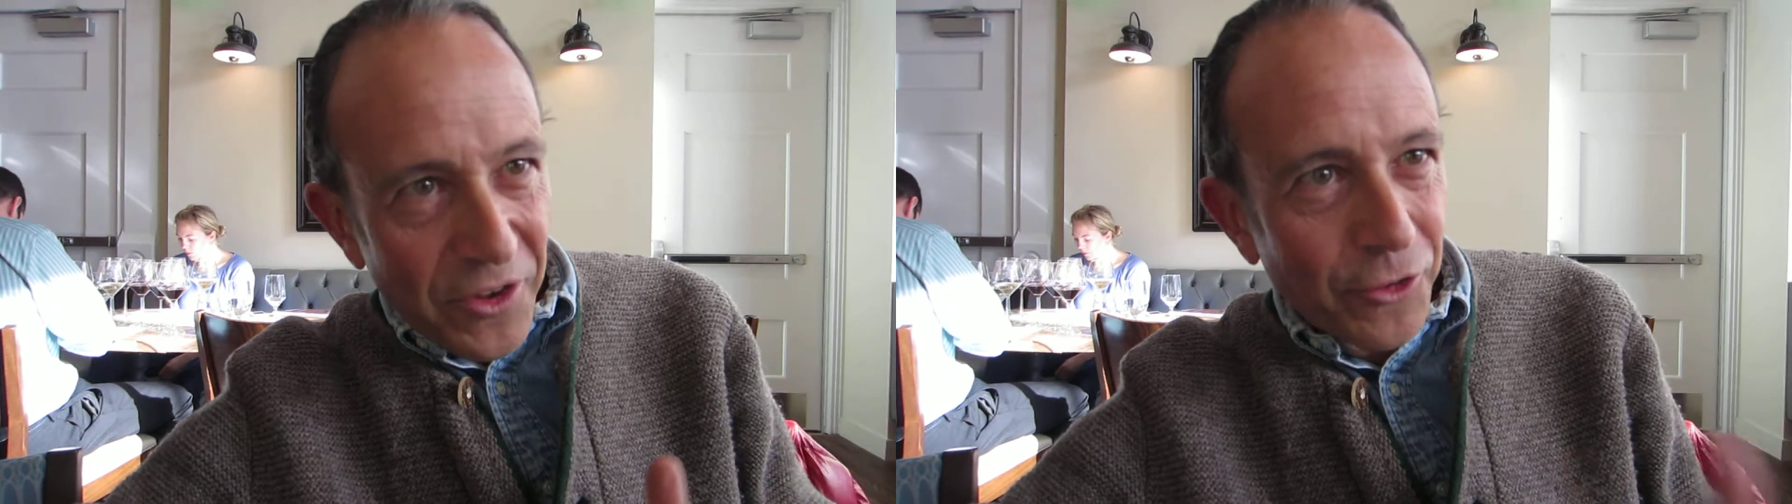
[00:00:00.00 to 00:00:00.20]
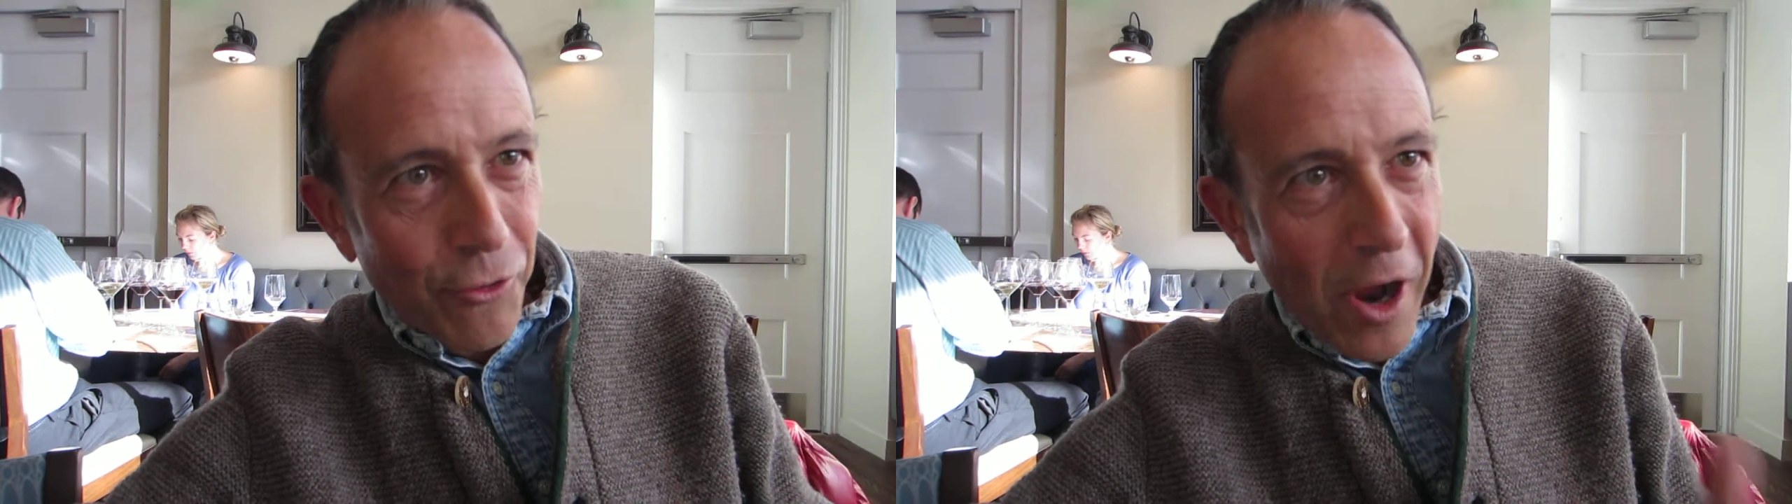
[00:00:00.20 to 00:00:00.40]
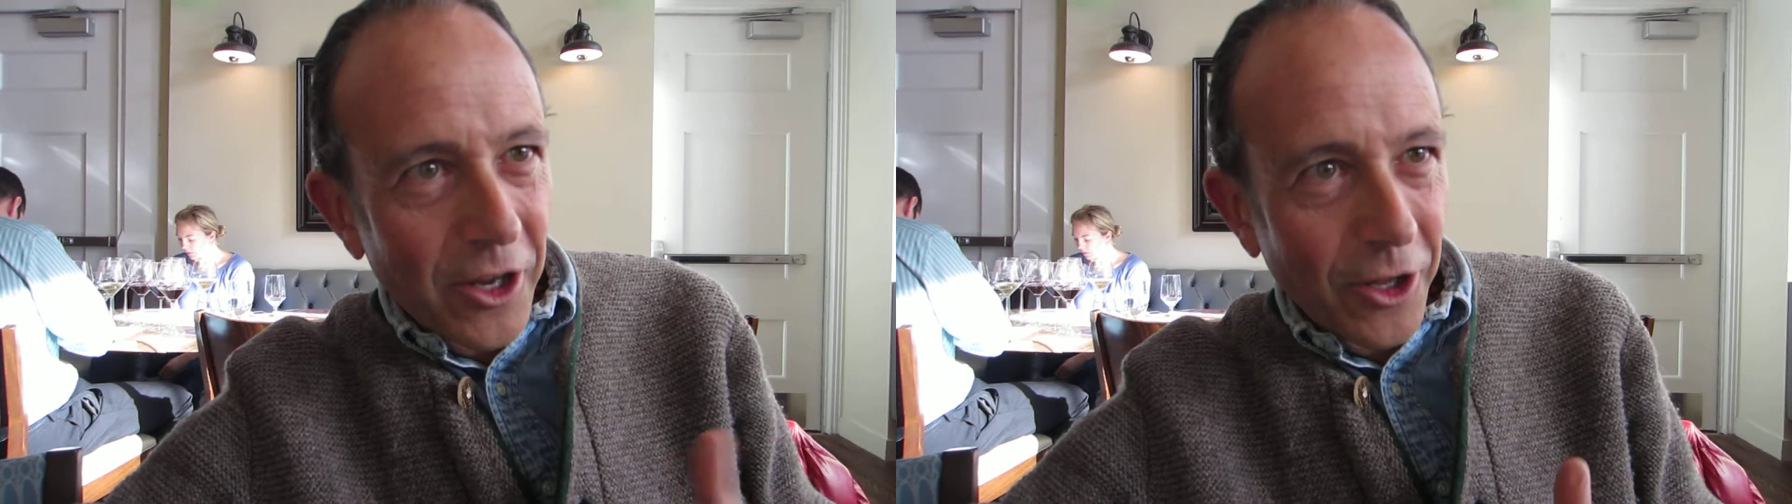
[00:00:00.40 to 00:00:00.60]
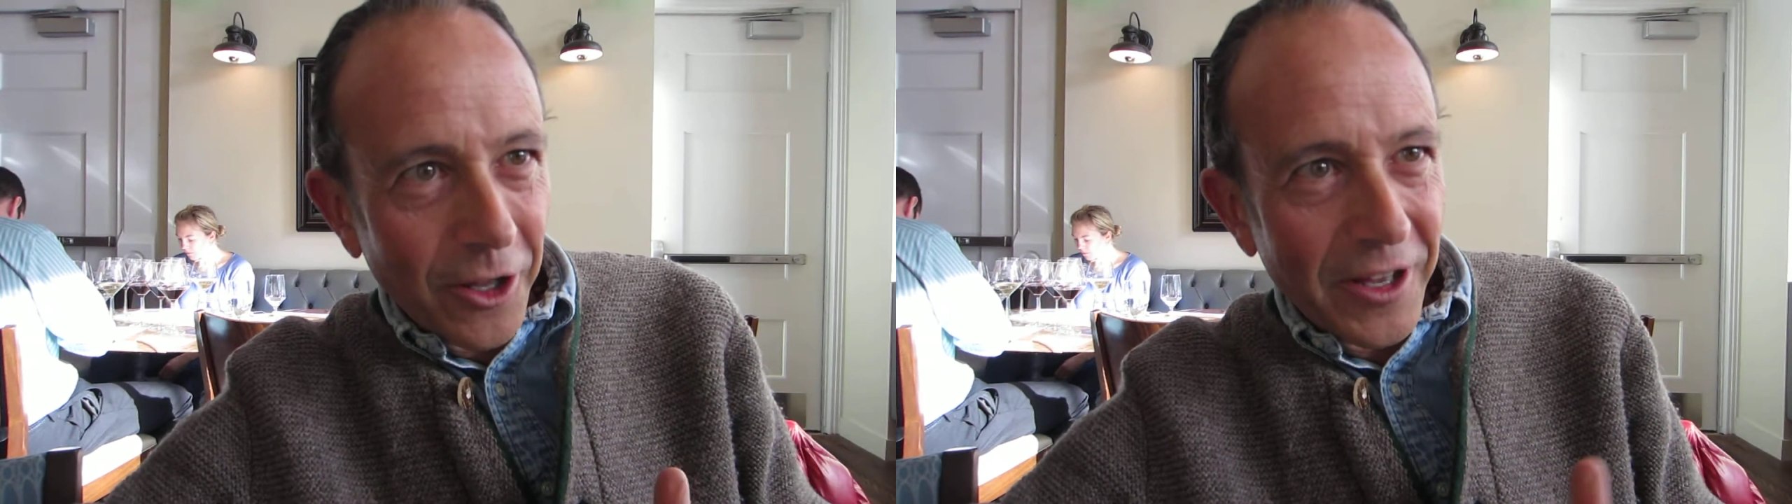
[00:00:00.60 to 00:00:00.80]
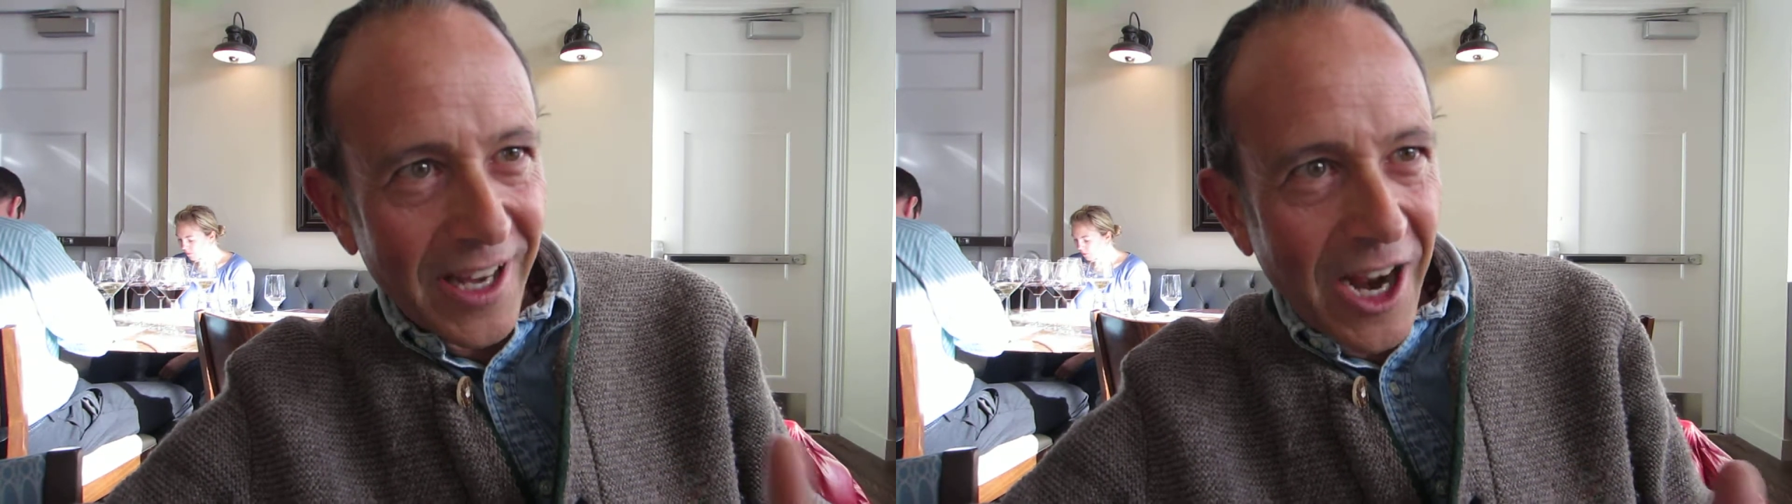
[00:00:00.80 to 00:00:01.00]
struggle
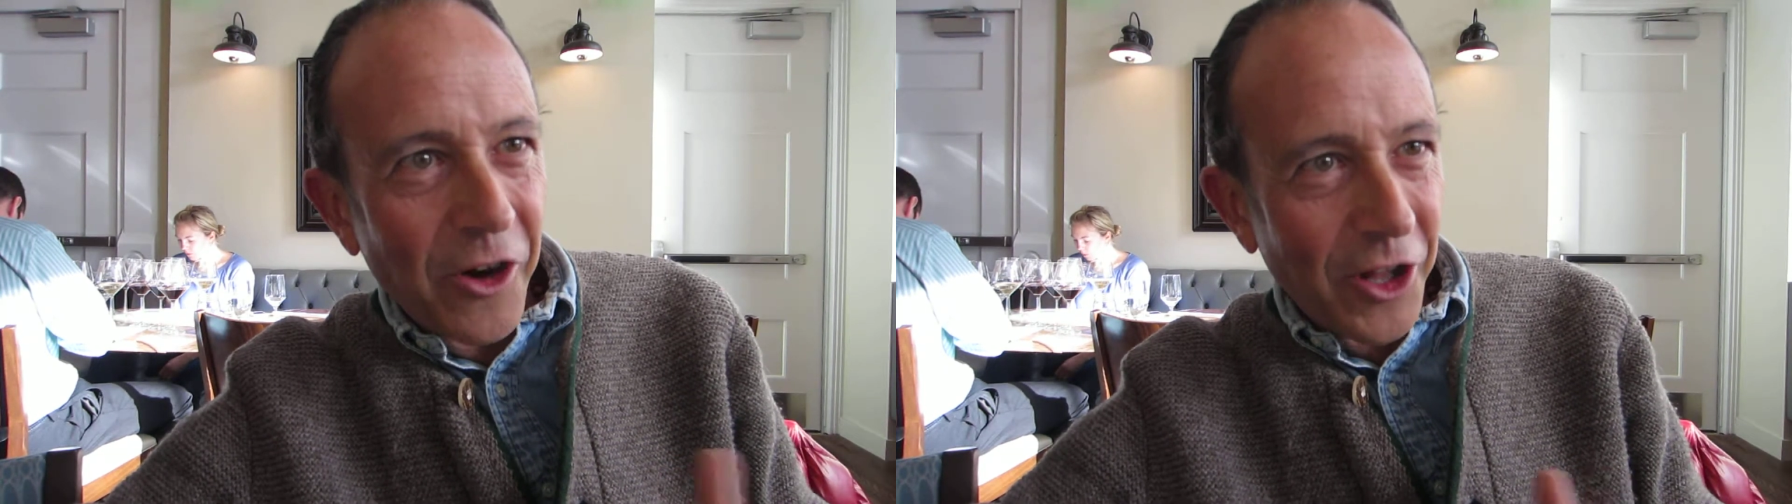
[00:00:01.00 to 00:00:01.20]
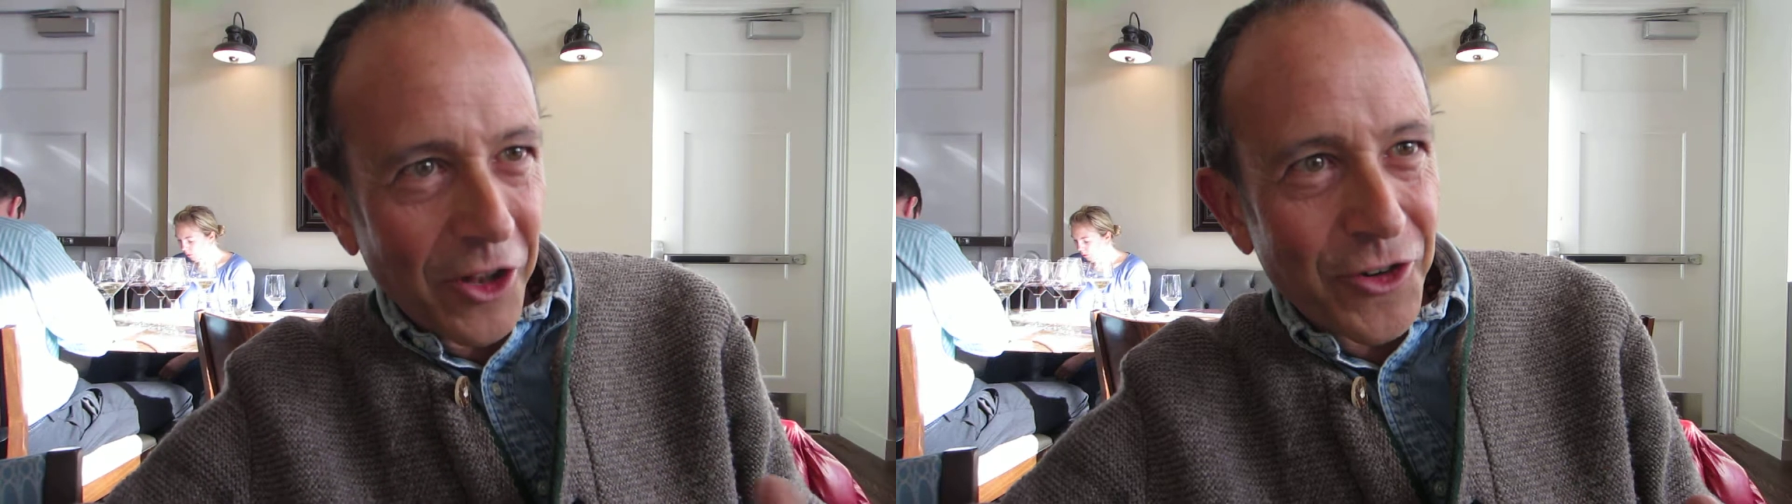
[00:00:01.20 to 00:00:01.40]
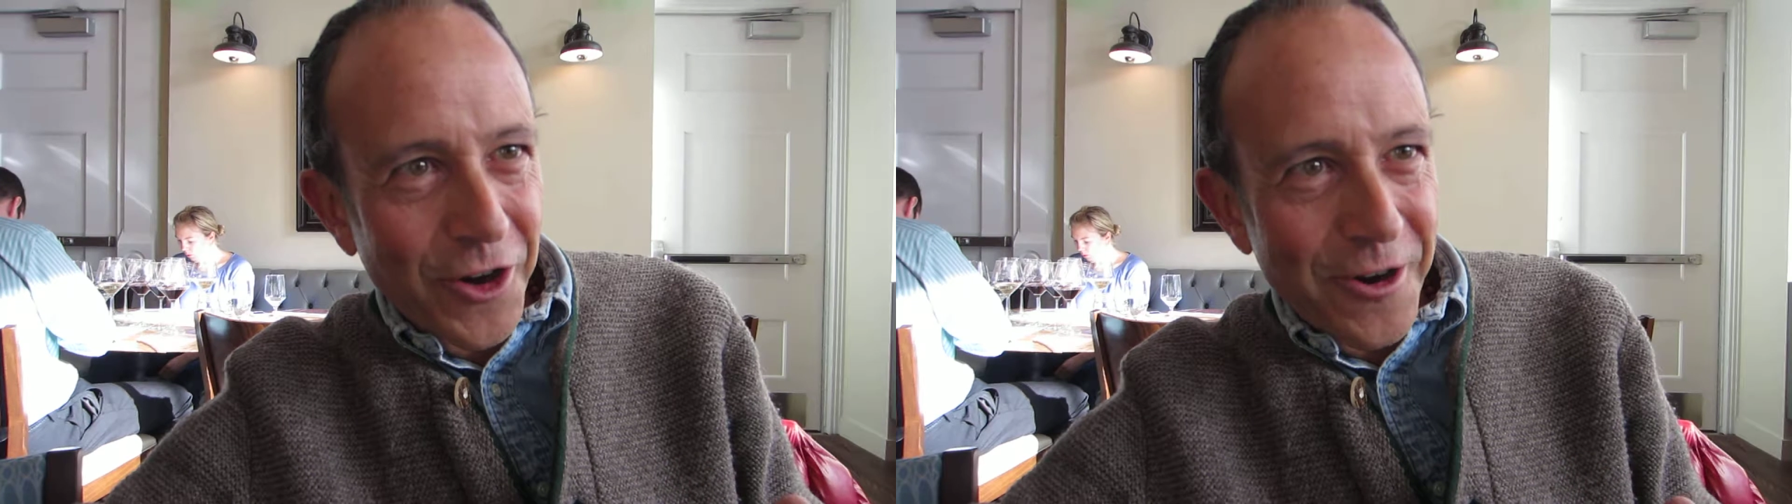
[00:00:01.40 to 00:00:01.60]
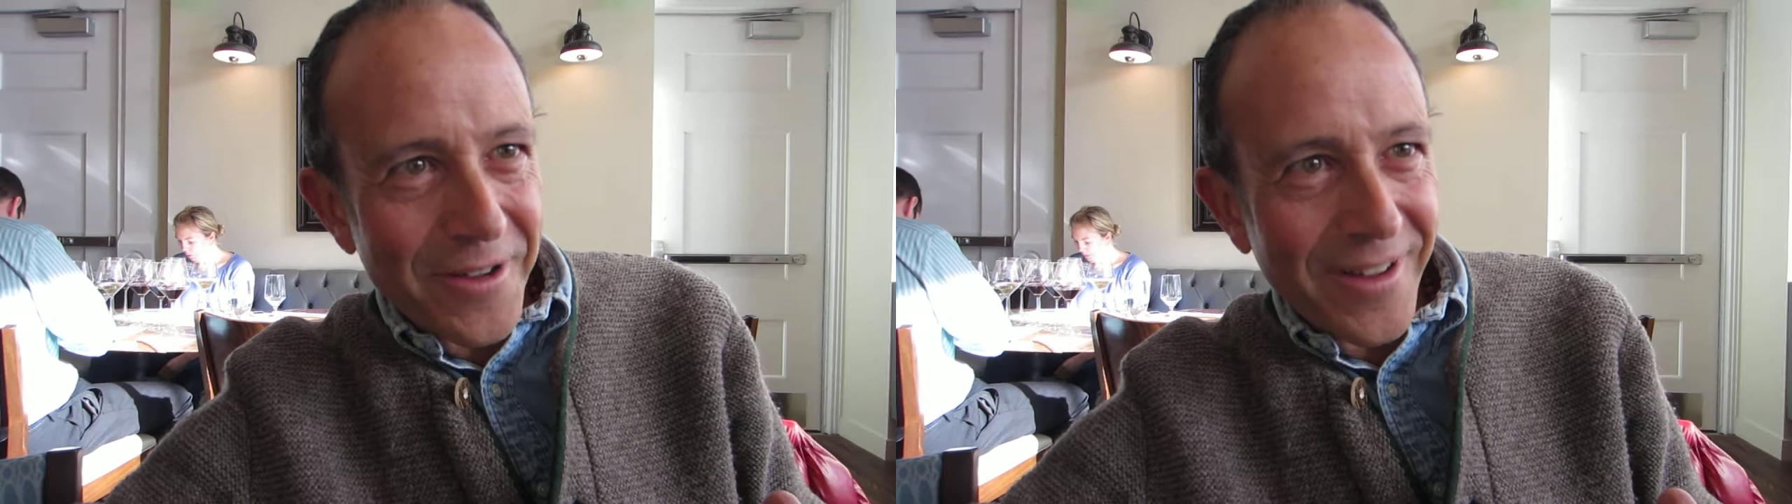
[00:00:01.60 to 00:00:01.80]
in our culture